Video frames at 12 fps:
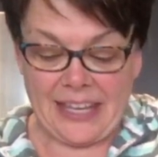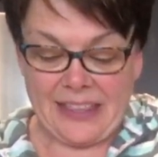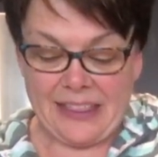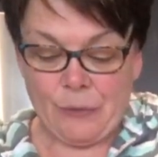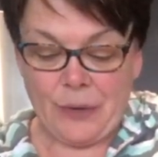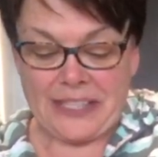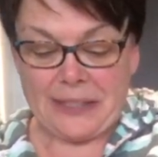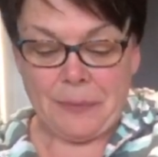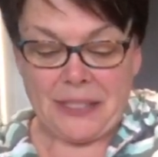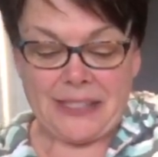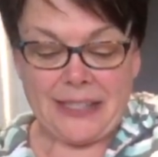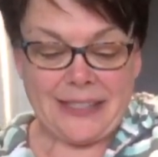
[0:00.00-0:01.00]
the recipe
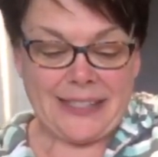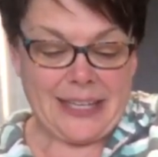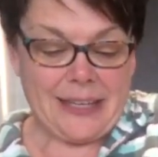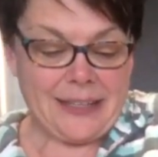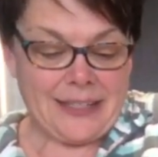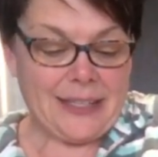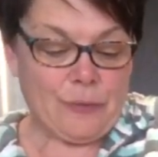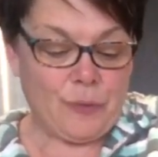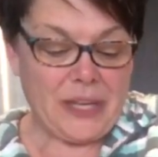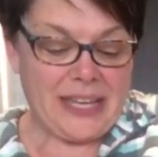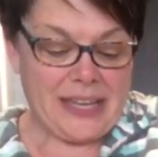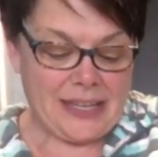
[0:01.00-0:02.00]
says to
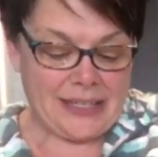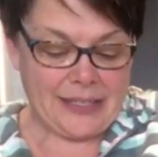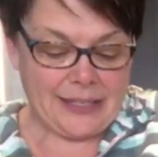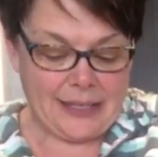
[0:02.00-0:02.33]
reheat,